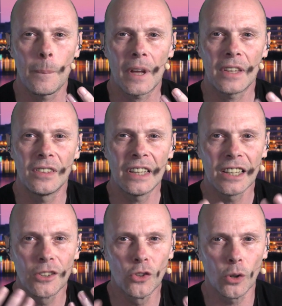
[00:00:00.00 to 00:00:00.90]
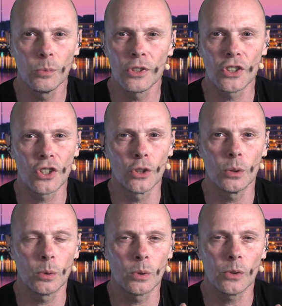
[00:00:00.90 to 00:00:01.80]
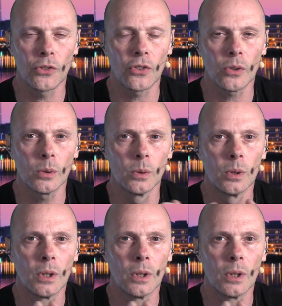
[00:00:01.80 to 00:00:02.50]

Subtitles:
I think, Tom's show also,